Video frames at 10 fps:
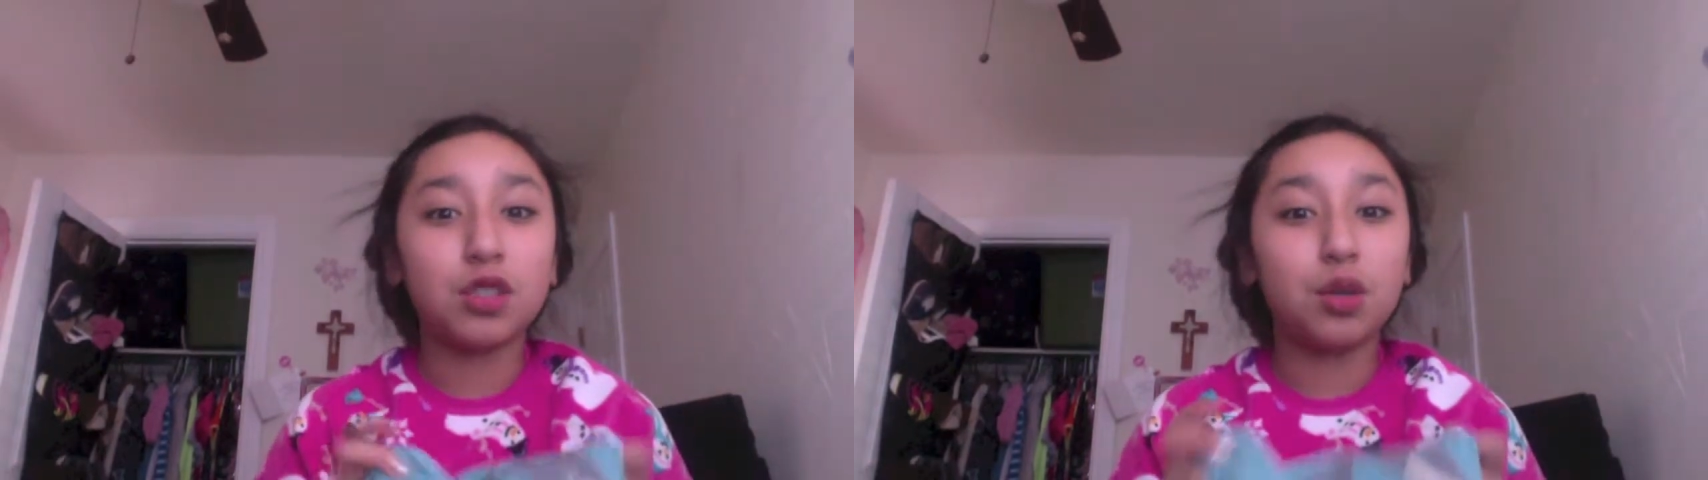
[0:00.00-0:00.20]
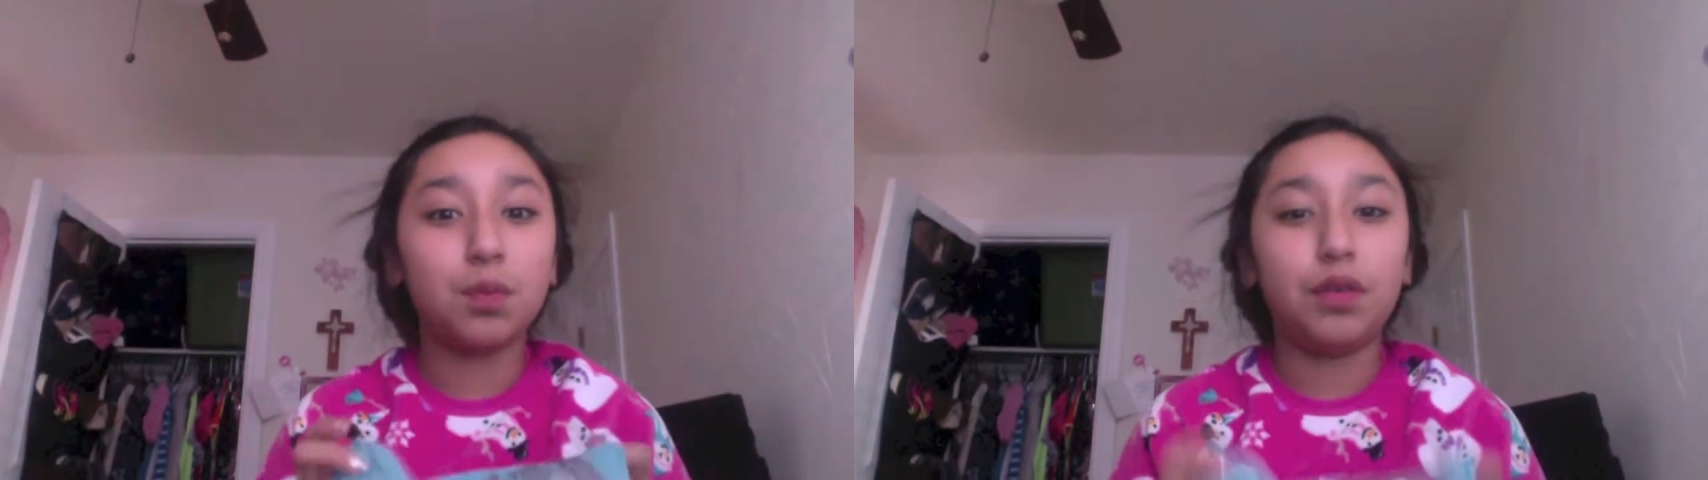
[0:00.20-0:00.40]

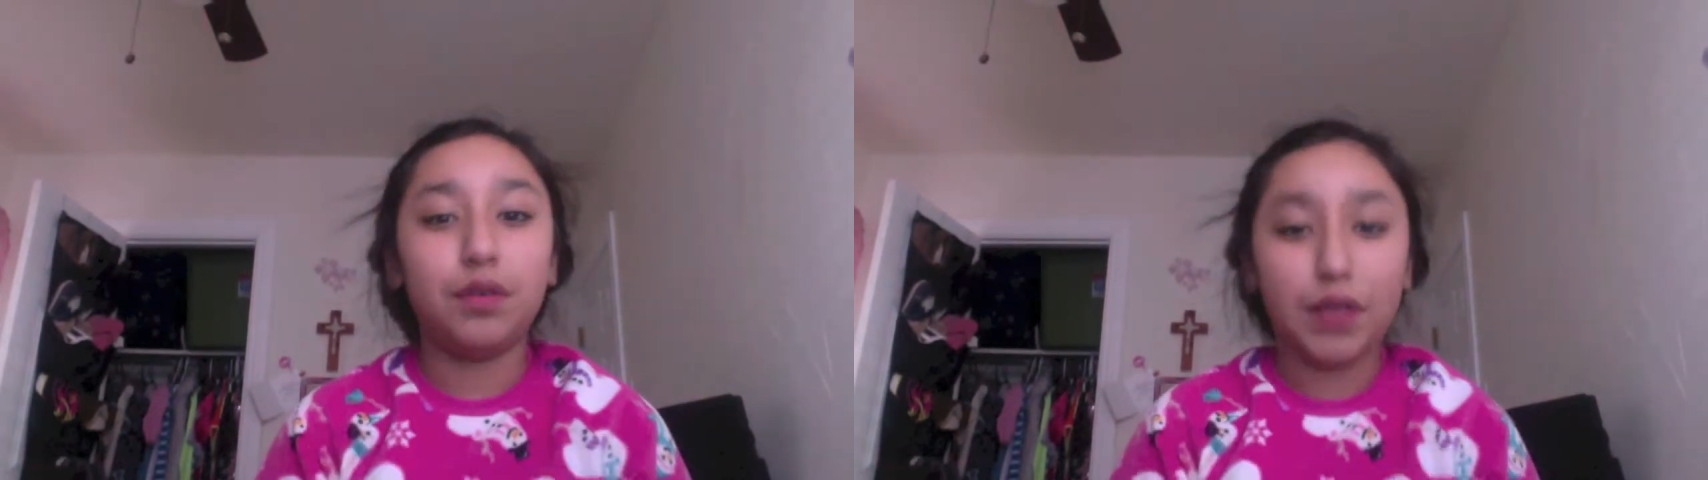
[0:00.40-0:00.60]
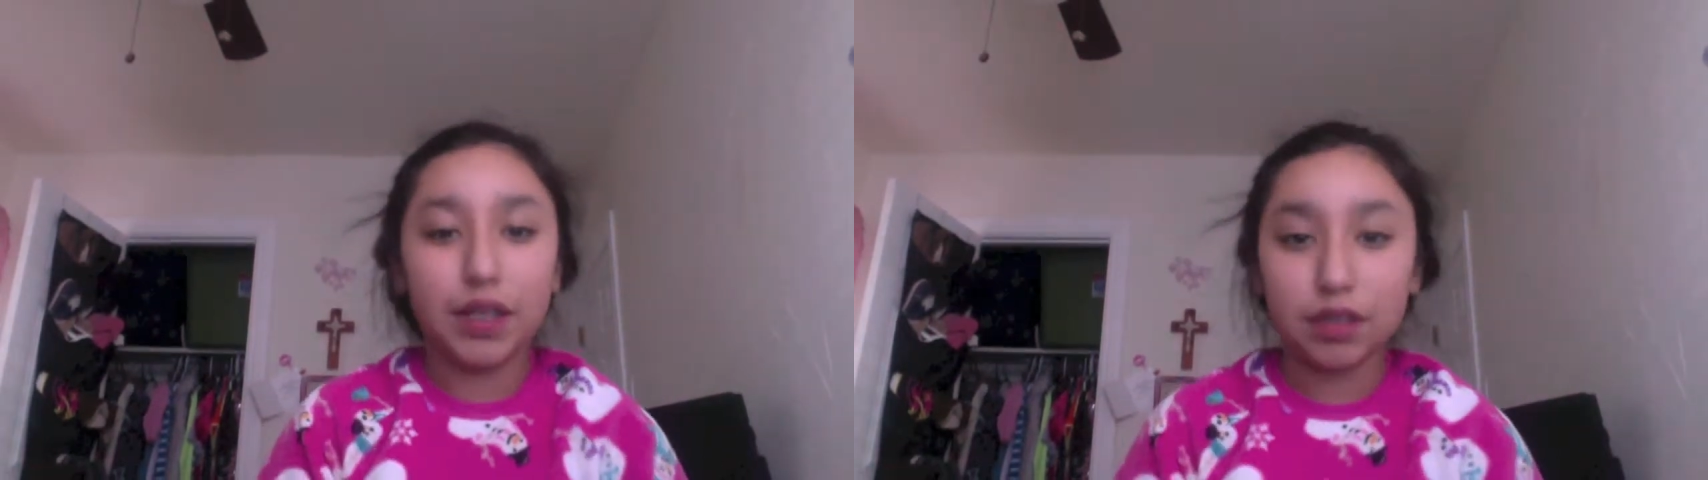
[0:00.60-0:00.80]
so
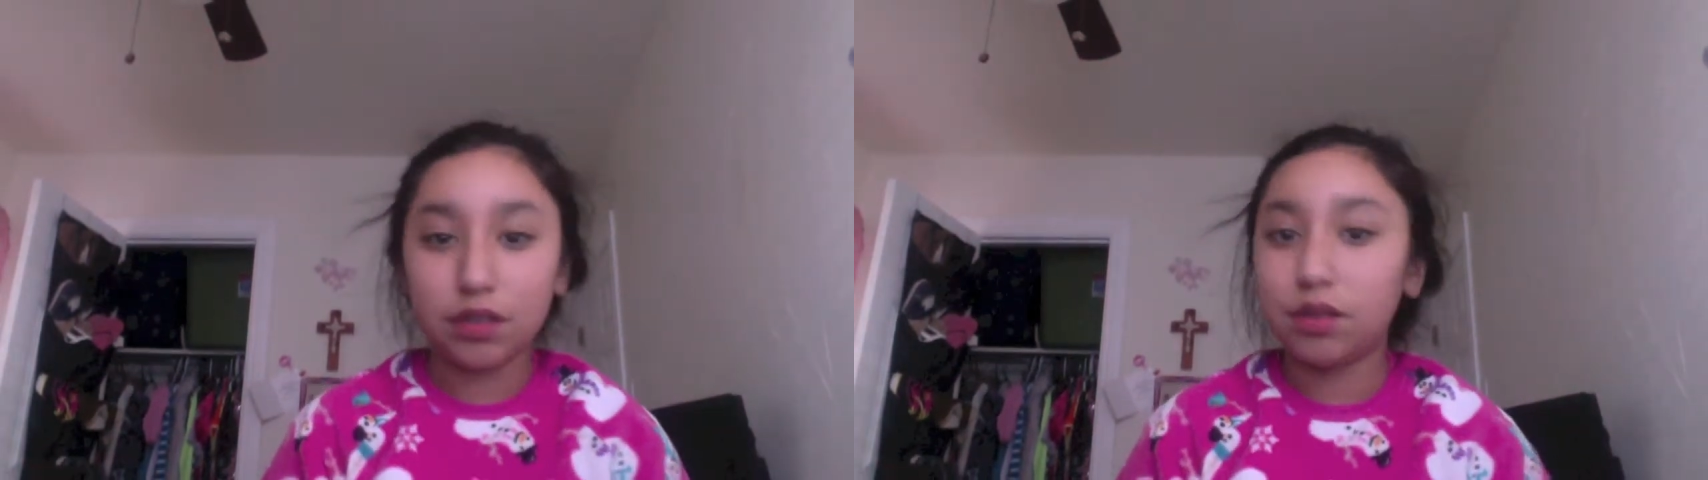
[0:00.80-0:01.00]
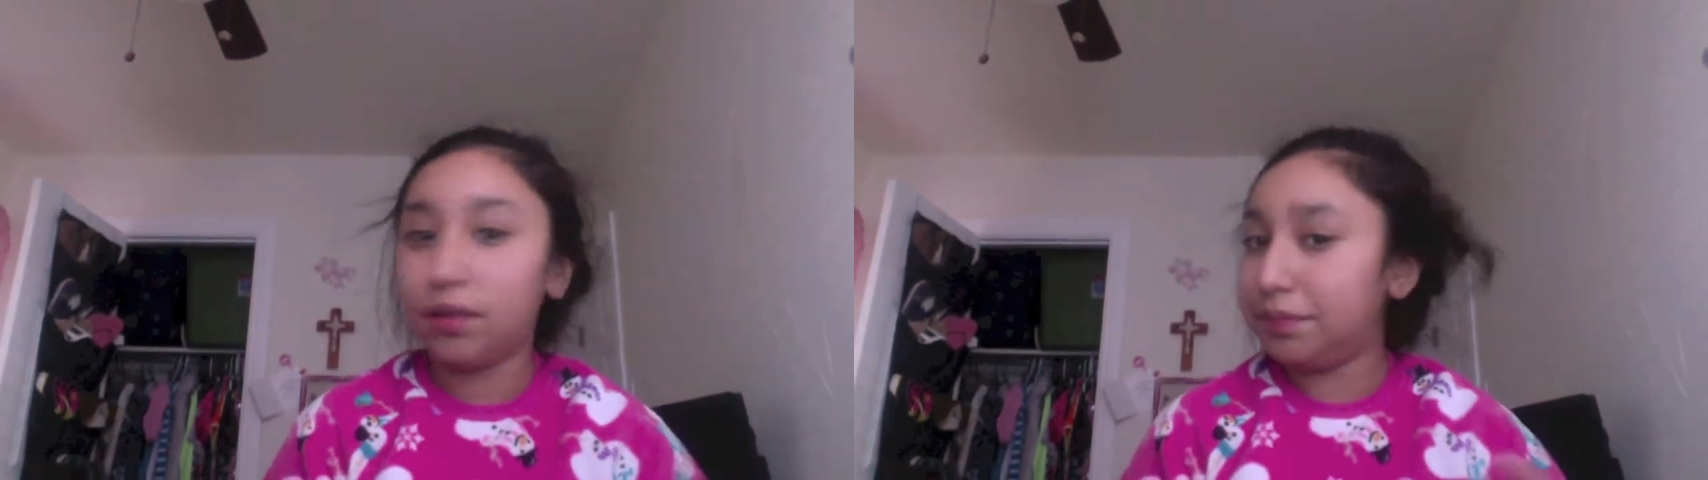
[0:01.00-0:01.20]
perfect.
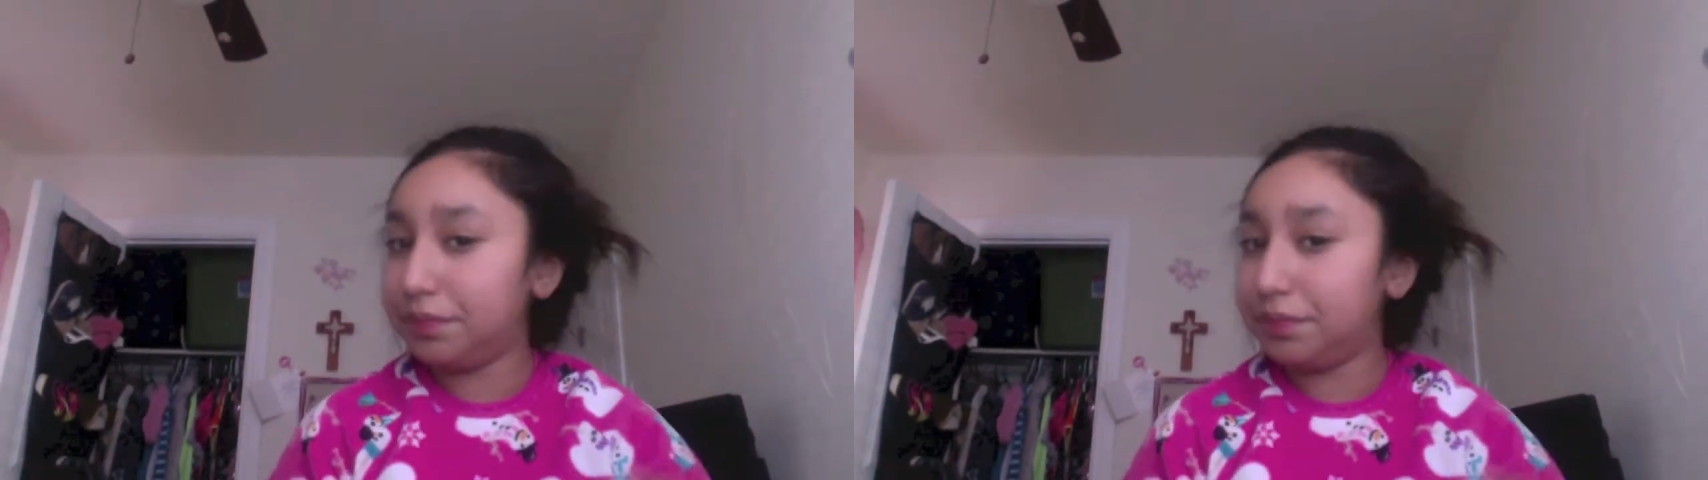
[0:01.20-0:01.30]
So,